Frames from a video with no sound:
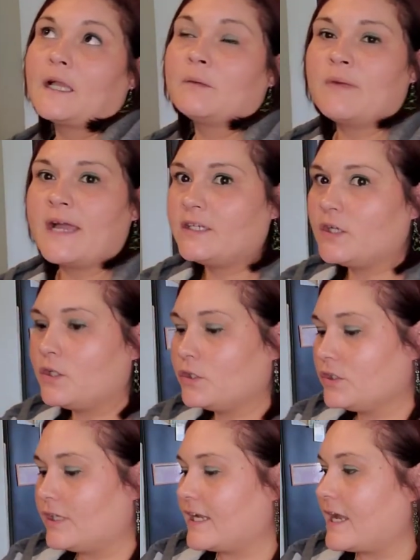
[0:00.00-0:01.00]
my dollar,
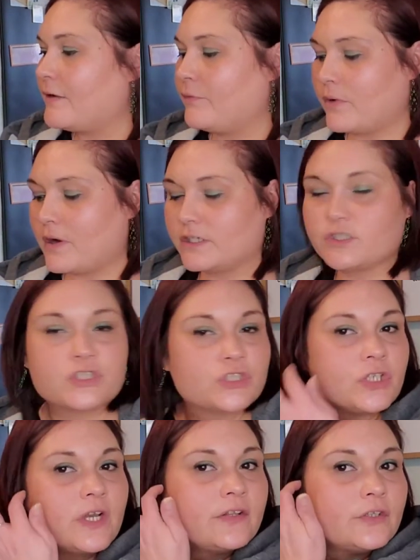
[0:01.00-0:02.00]
like I watch
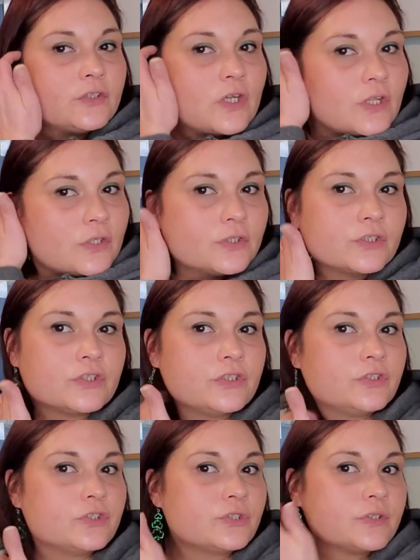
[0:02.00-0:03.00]
other Dollar
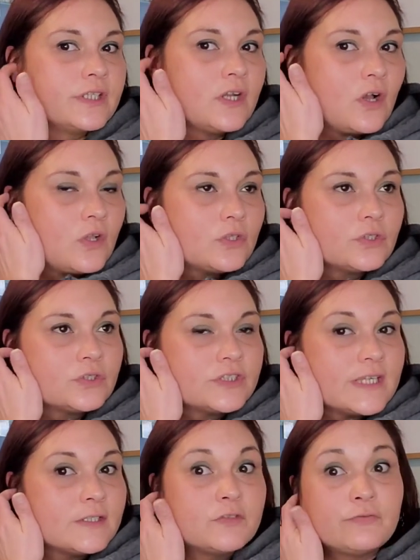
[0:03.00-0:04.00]
Tree haulers
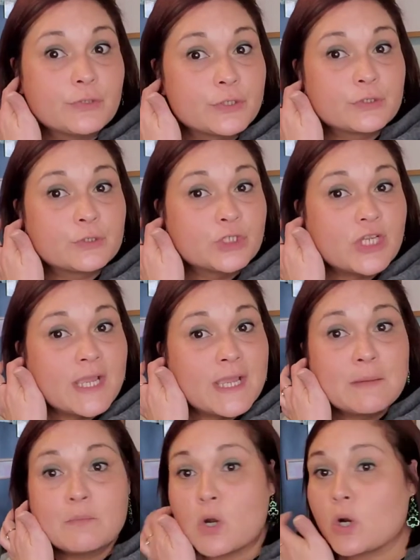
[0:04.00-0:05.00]
like Frugal
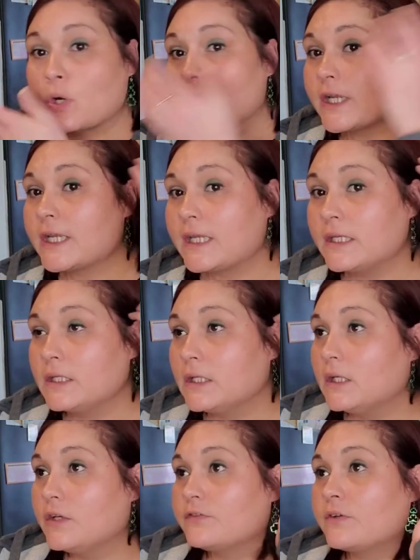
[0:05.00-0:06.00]
J, Mari,
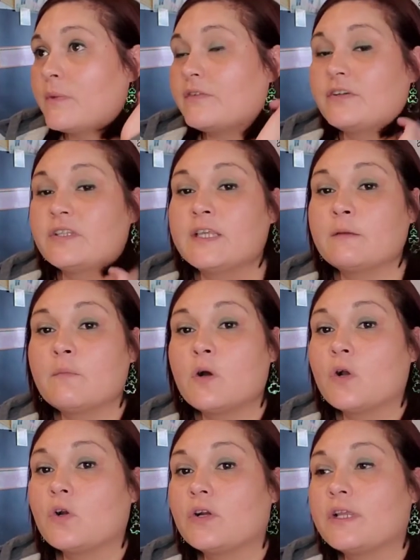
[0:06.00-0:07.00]
From Everything
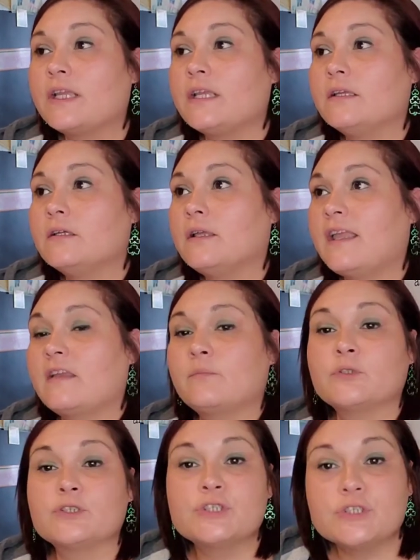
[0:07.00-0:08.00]
Mari,
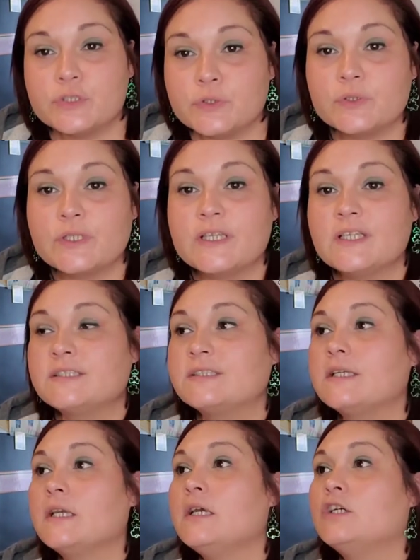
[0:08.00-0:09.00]
Amber's To-Do
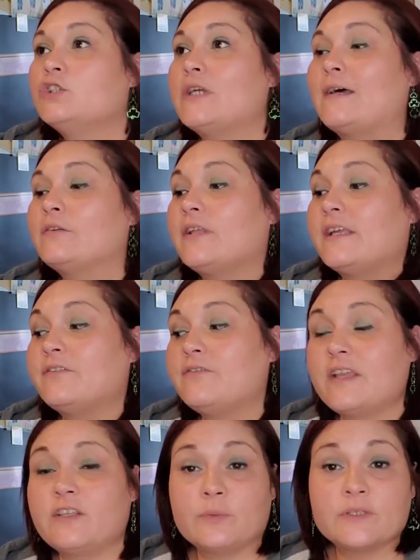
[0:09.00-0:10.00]
List, Childlike
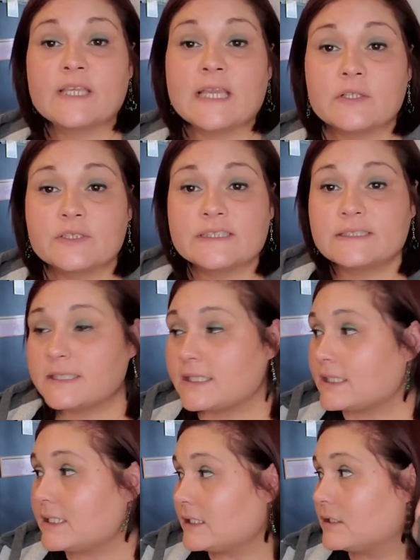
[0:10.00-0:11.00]
Faith with
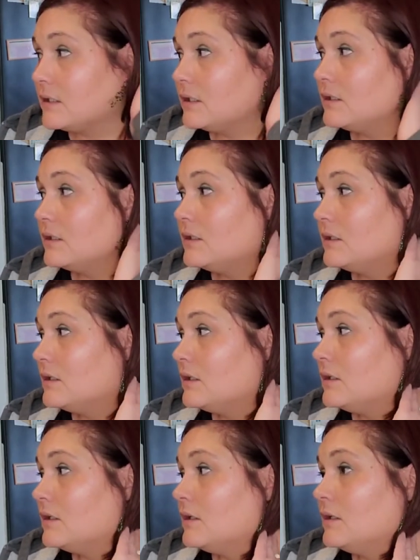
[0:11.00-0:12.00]
Kelsey,
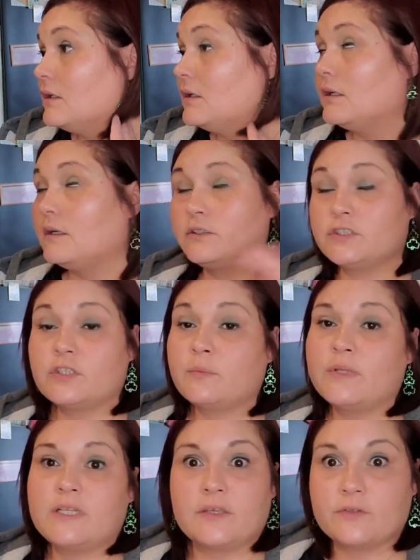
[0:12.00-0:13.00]
and so
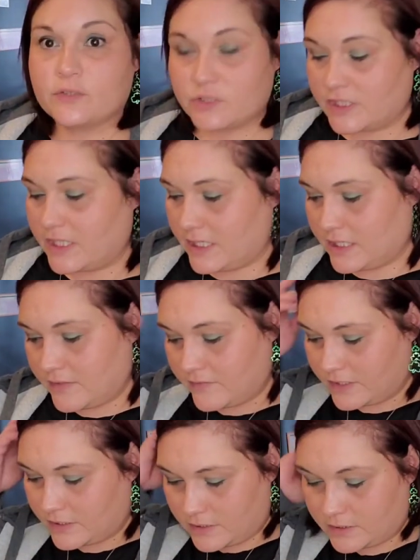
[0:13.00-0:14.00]
many others I can't
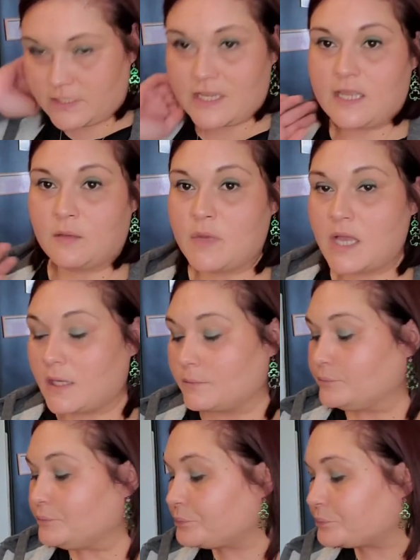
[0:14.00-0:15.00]
even name. Um,